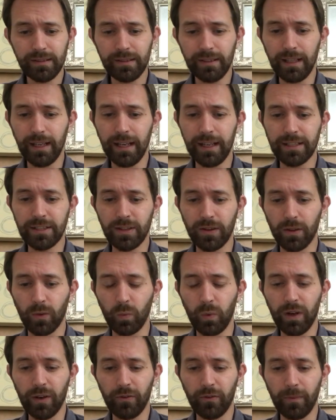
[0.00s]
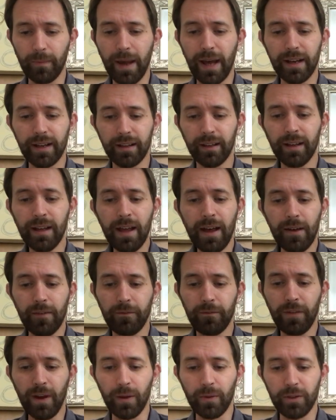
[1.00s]
Lily took the wheel from Anna and
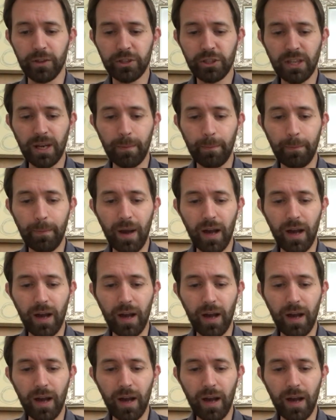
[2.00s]
felt the ship